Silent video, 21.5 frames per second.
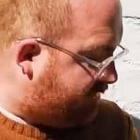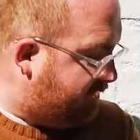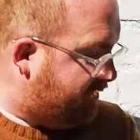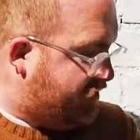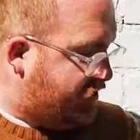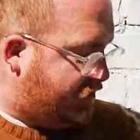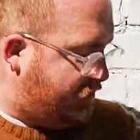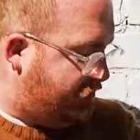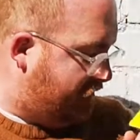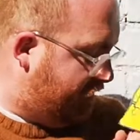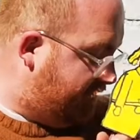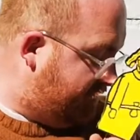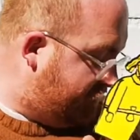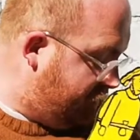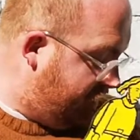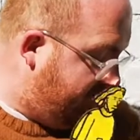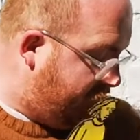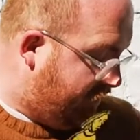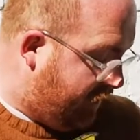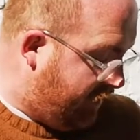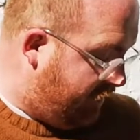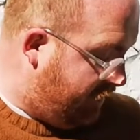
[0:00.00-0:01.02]
me Judas, there
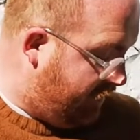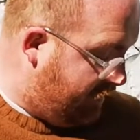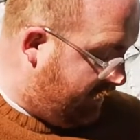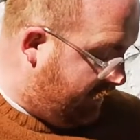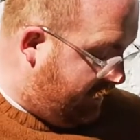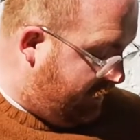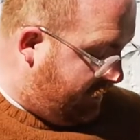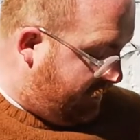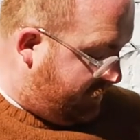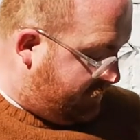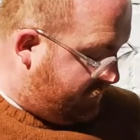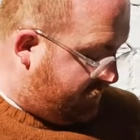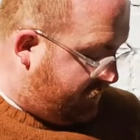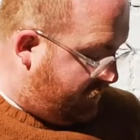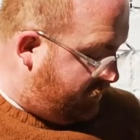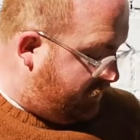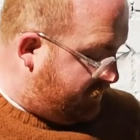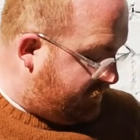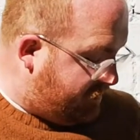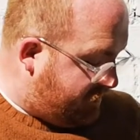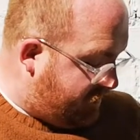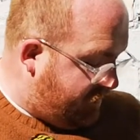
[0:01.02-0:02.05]
we go.
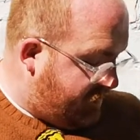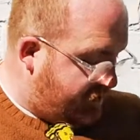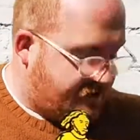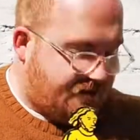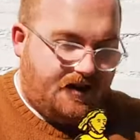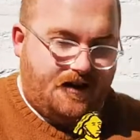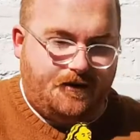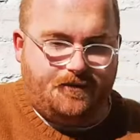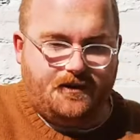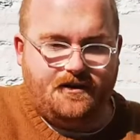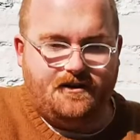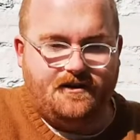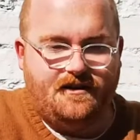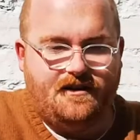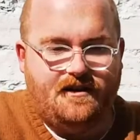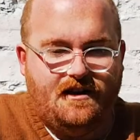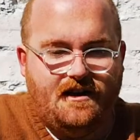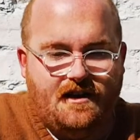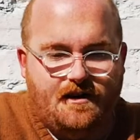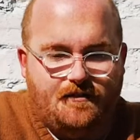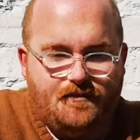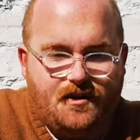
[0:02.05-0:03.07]
Judas turns up,
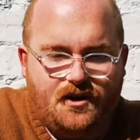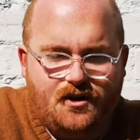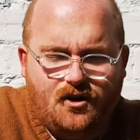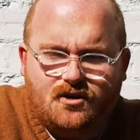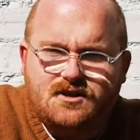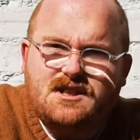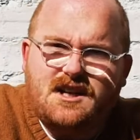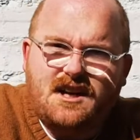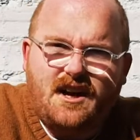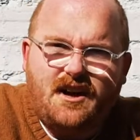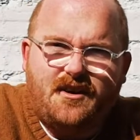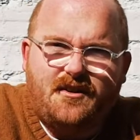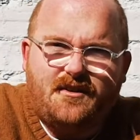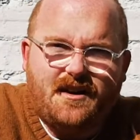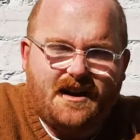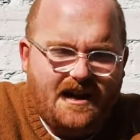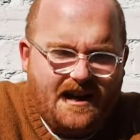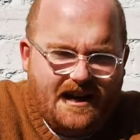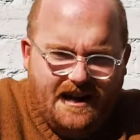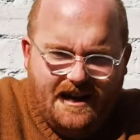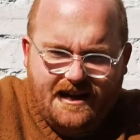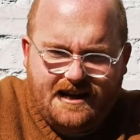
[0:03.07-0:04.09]
but not alone.
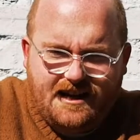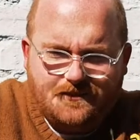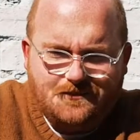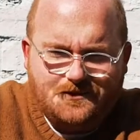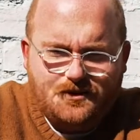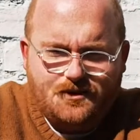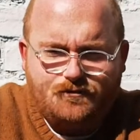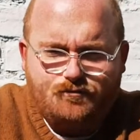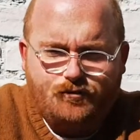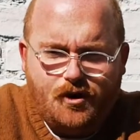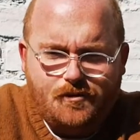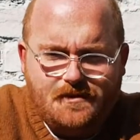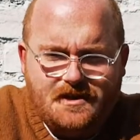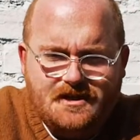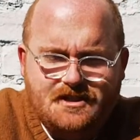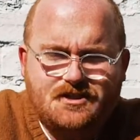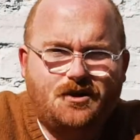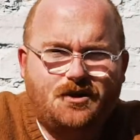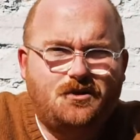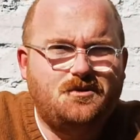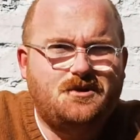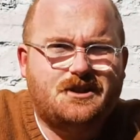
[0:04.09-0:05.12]
He comes with the Roman
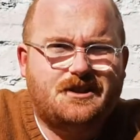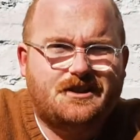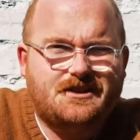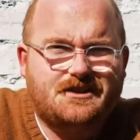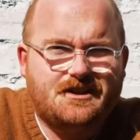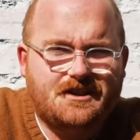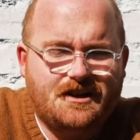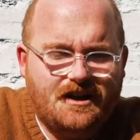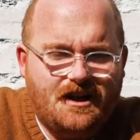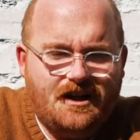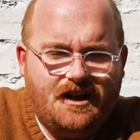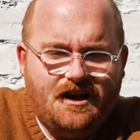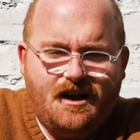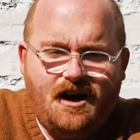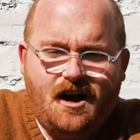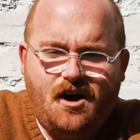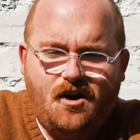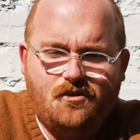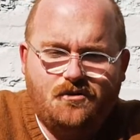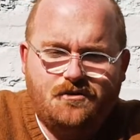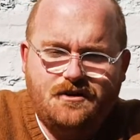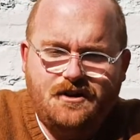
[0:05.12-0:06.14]
soldiers.
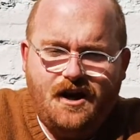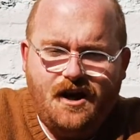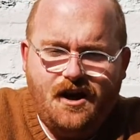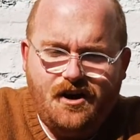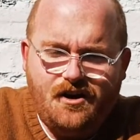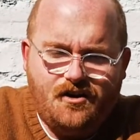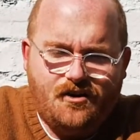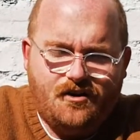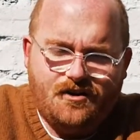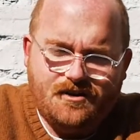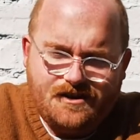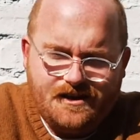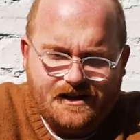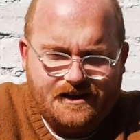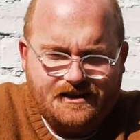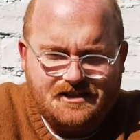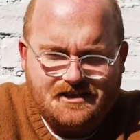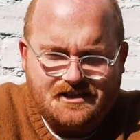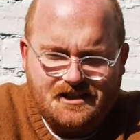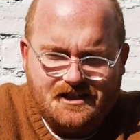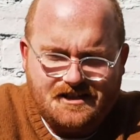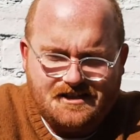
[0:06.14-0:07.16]
Oh no, thinks
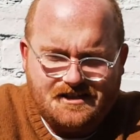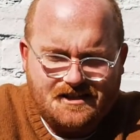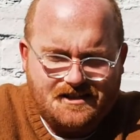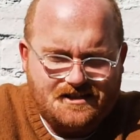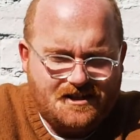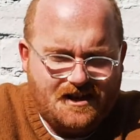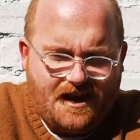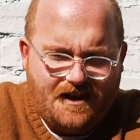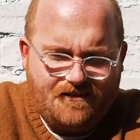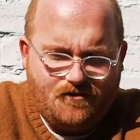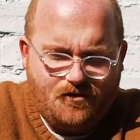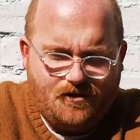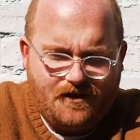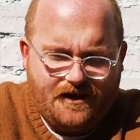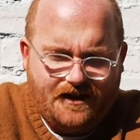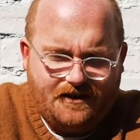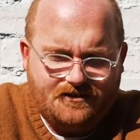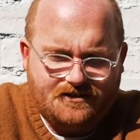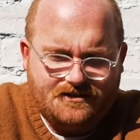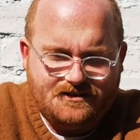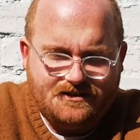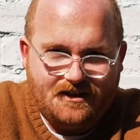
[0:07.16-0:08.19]
Jesus and everyone
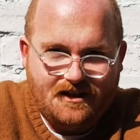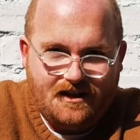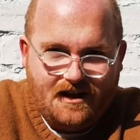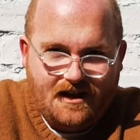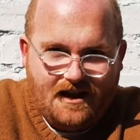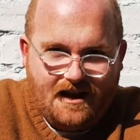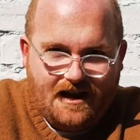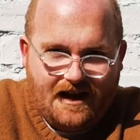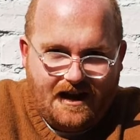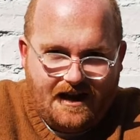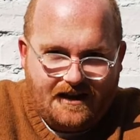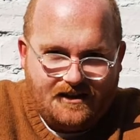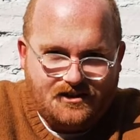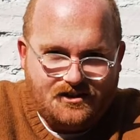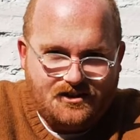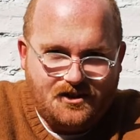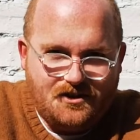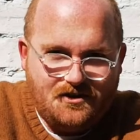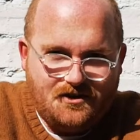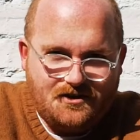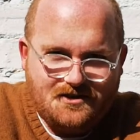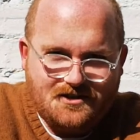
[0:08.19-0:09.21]
else. And
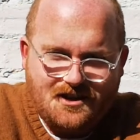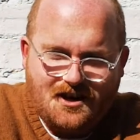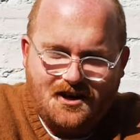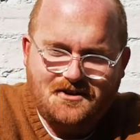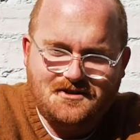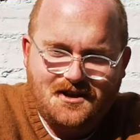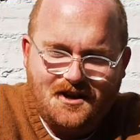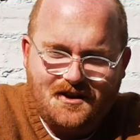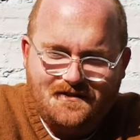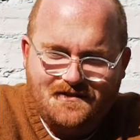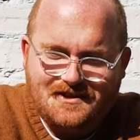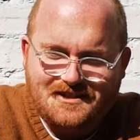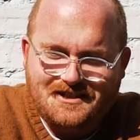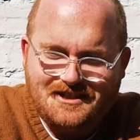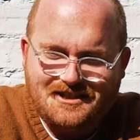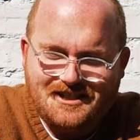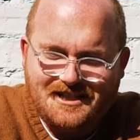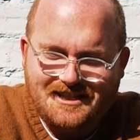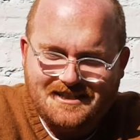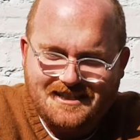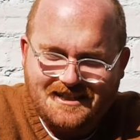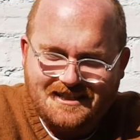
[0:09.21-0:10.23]
Judas goes over to
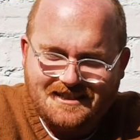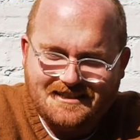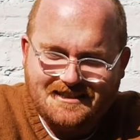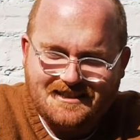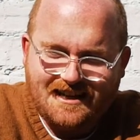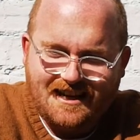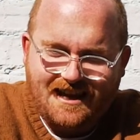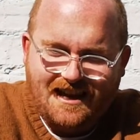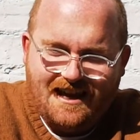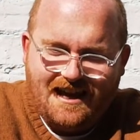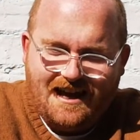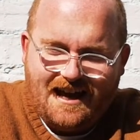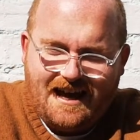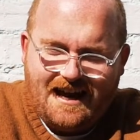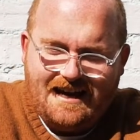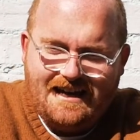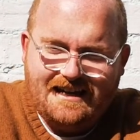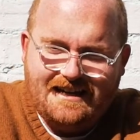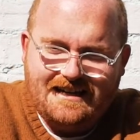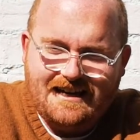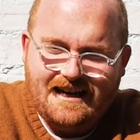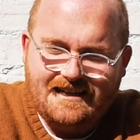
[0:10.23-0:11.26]
Jesus and
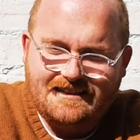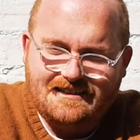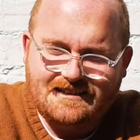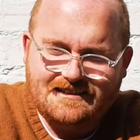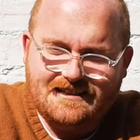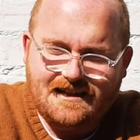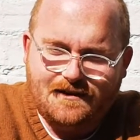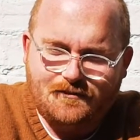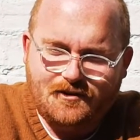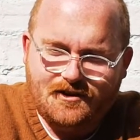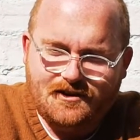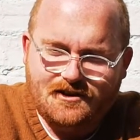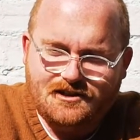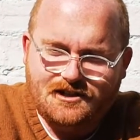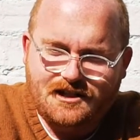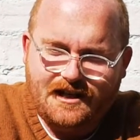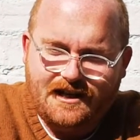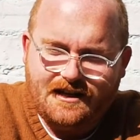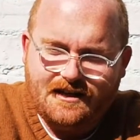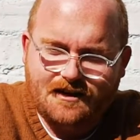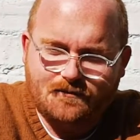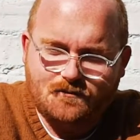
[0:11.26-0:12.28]
he kisses him on the
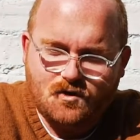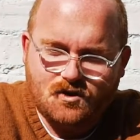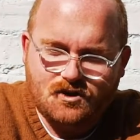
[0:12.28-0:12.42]
cheek.